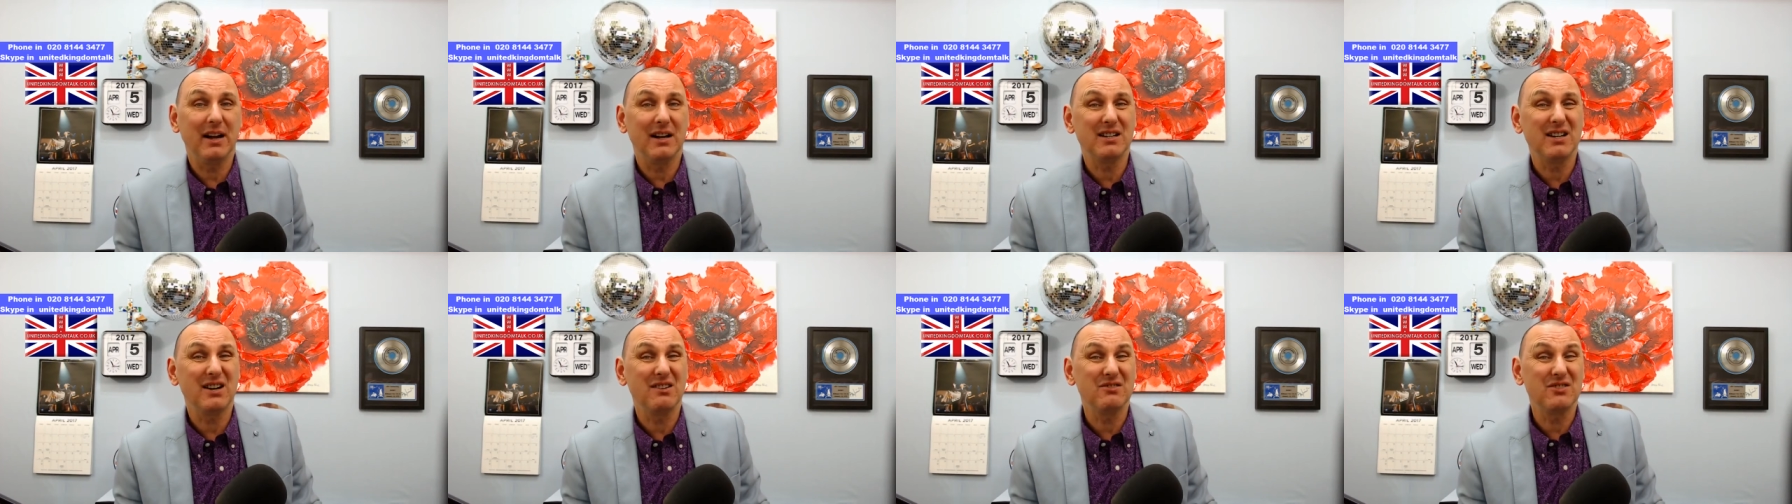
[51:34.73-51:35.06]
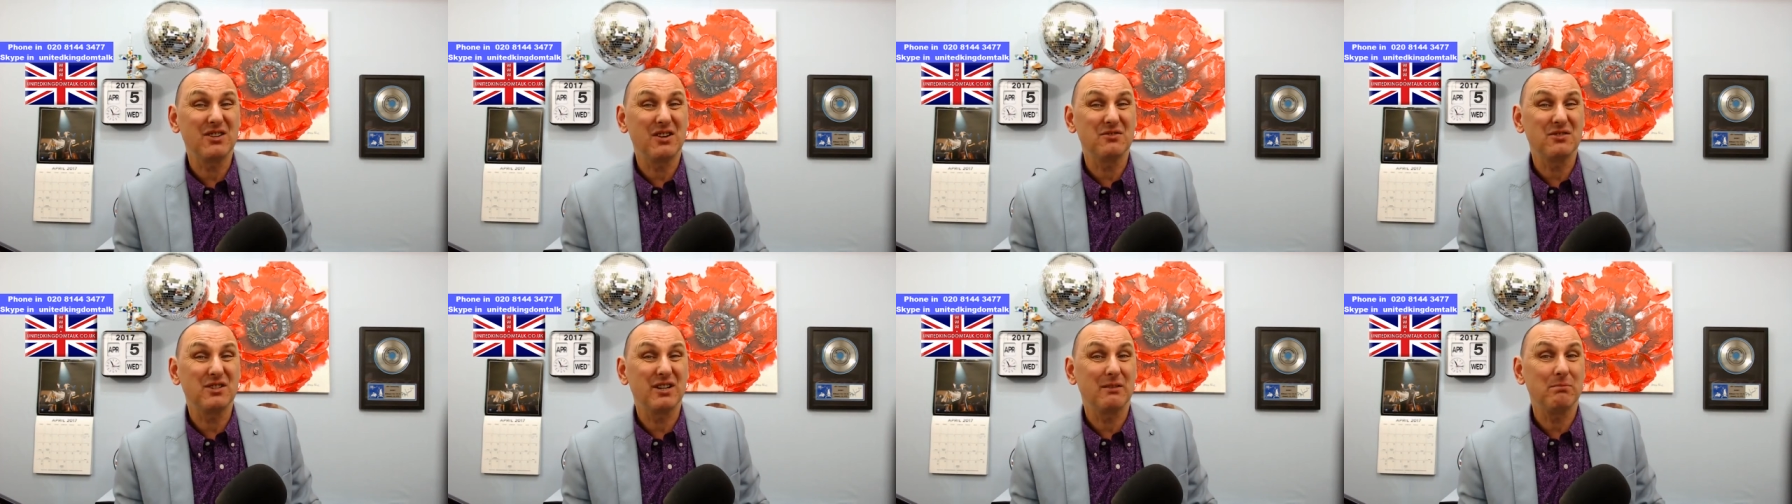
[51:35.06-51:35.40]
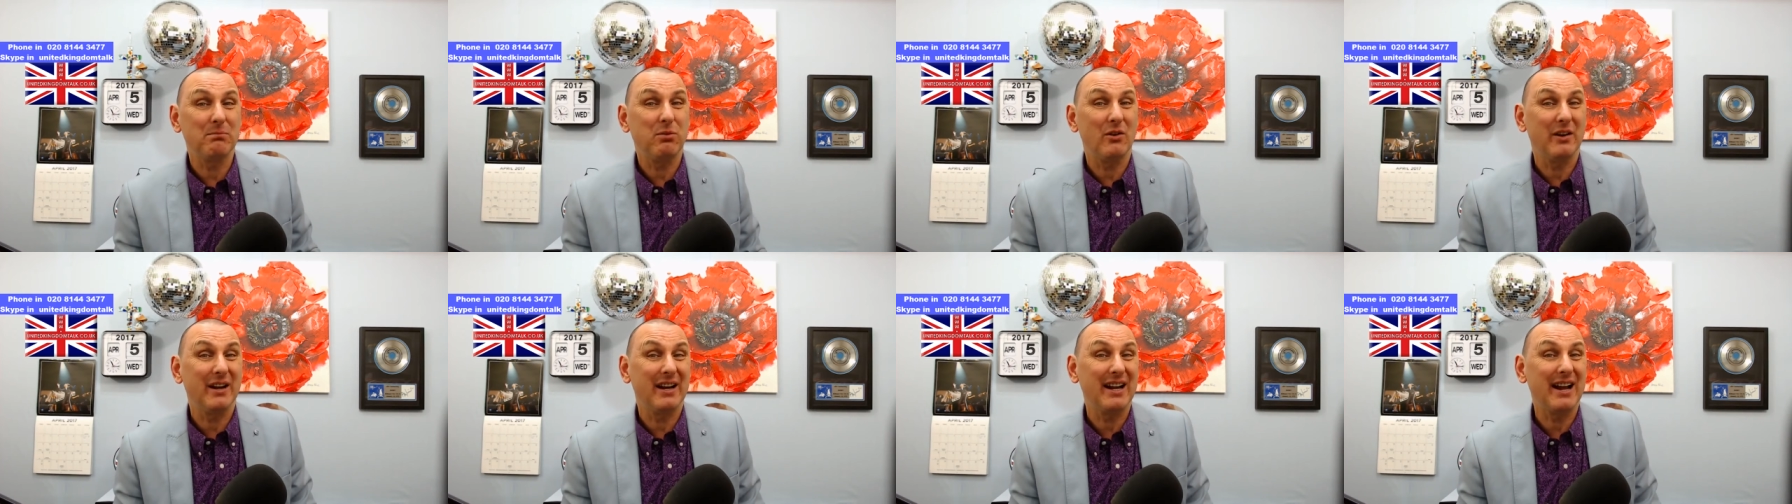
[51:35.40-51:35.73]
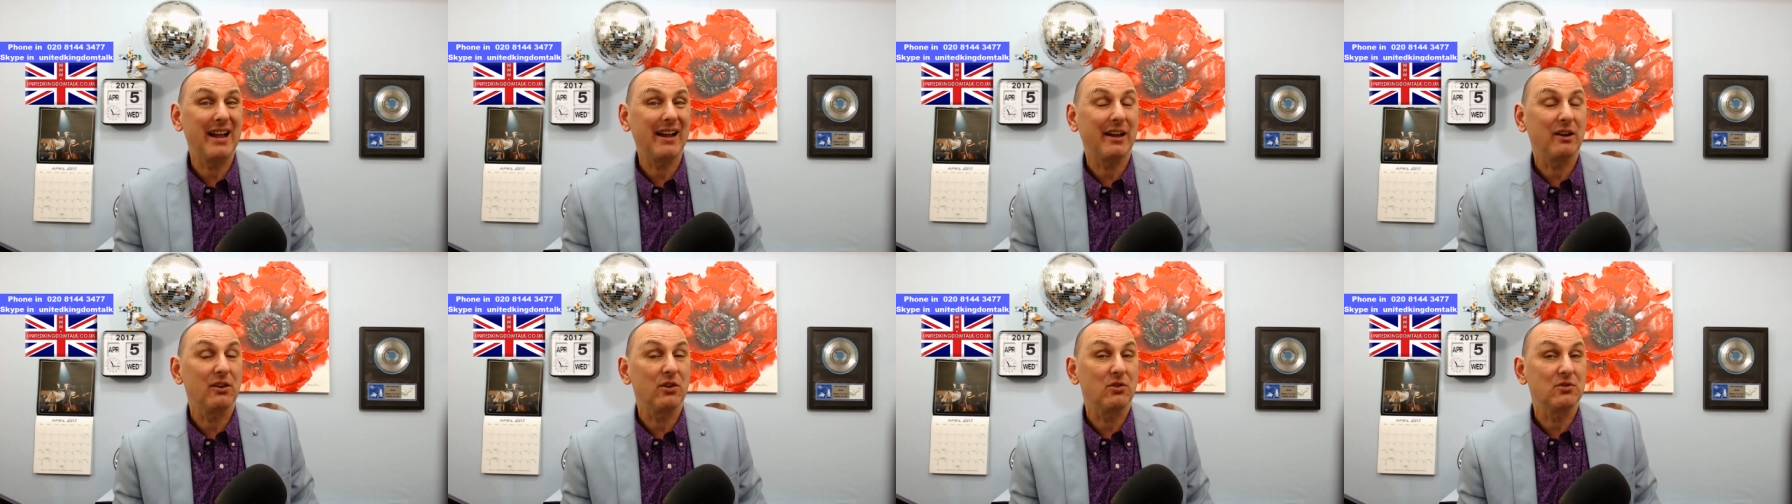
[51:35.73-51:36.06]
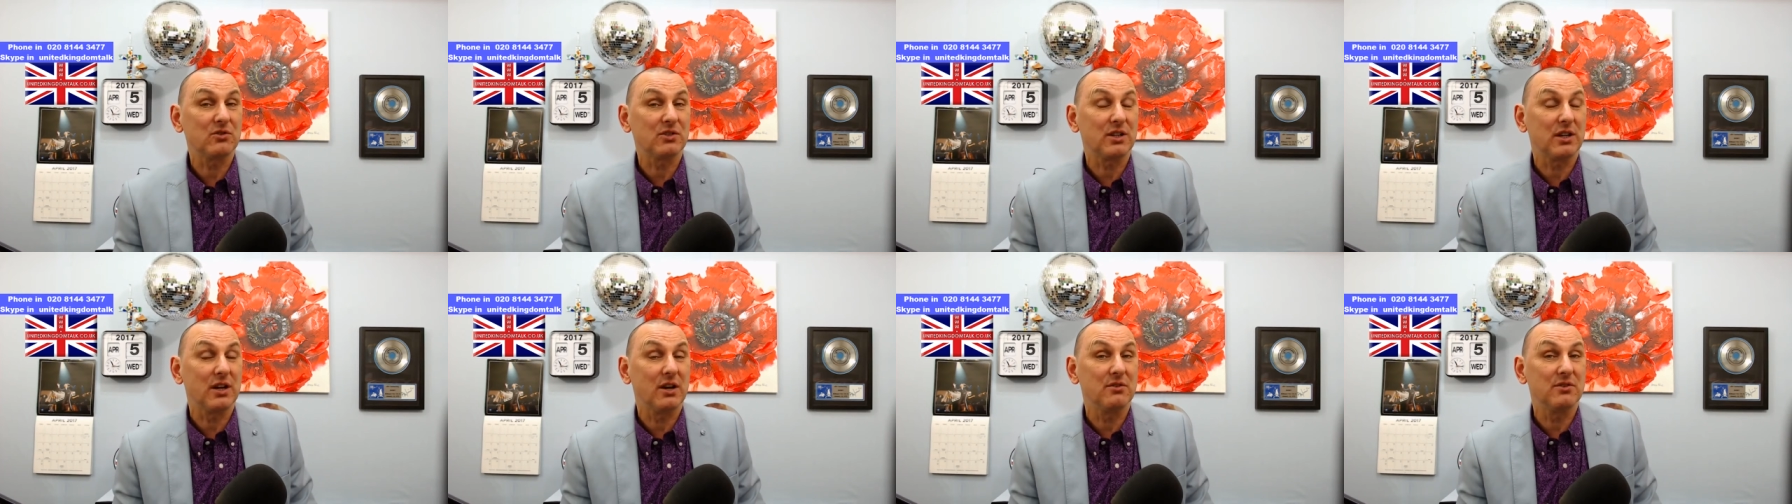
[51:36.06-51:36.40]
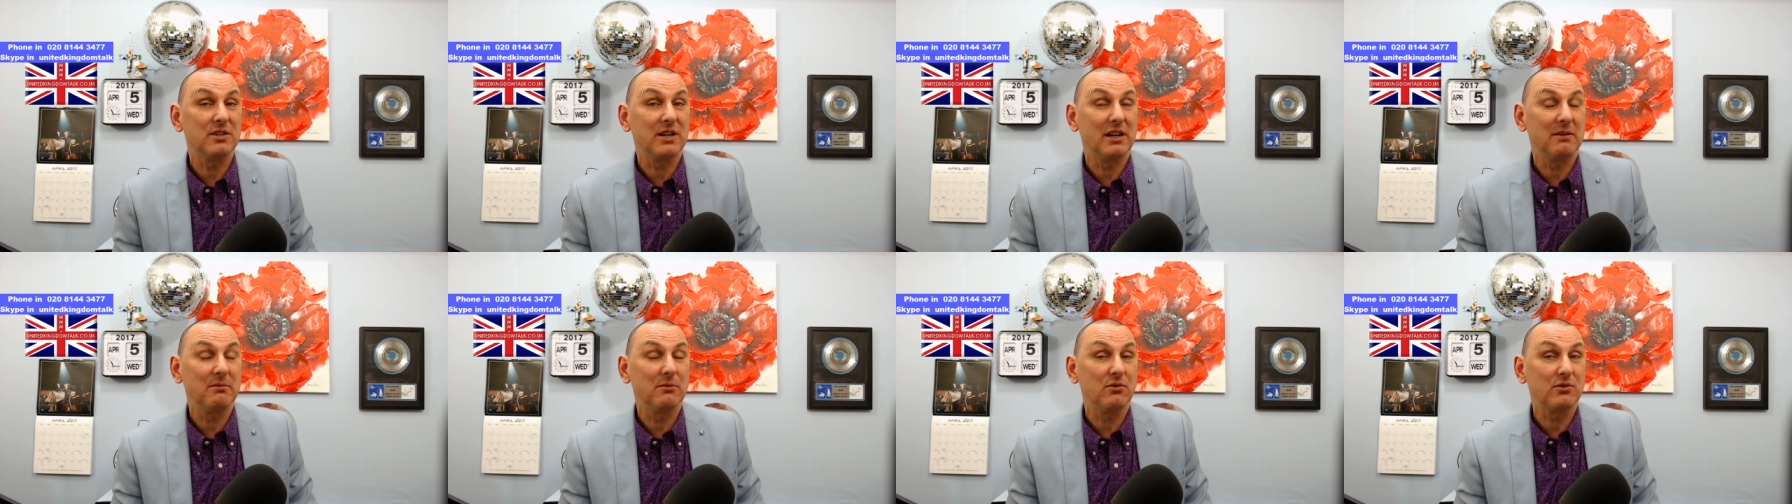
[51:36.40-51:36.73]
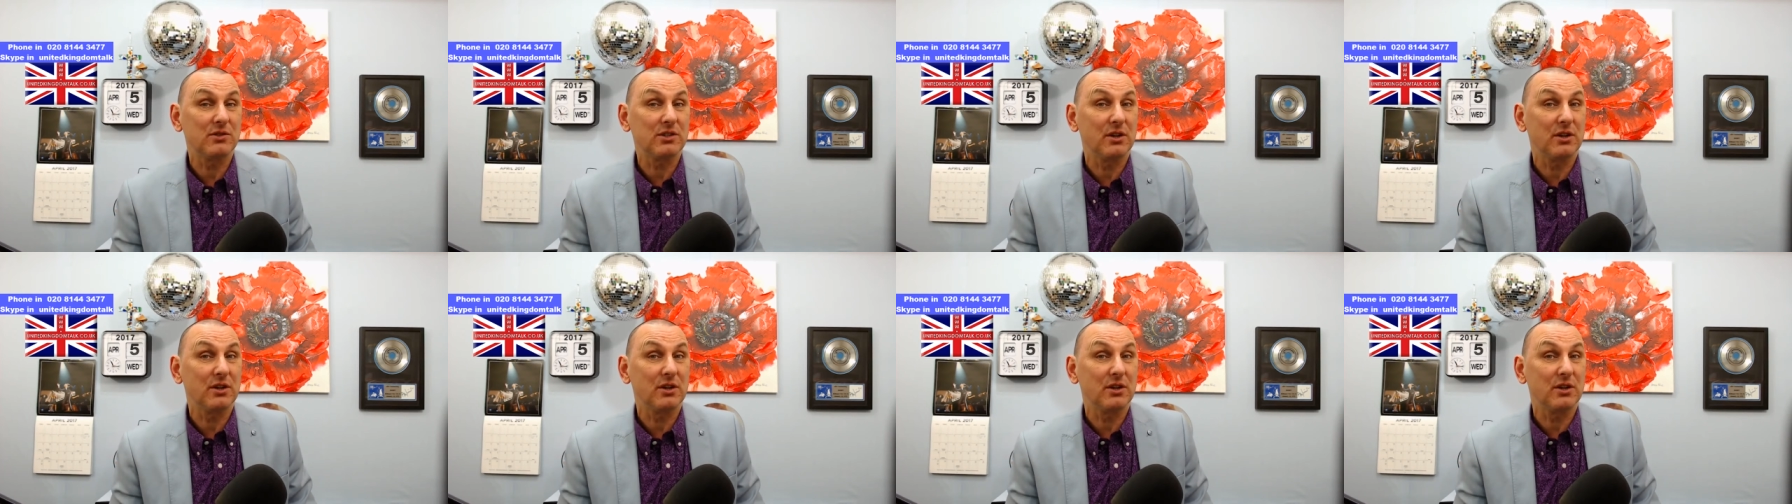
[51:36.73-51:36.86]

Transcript: I don't don't see the point in hanging on to those anymore.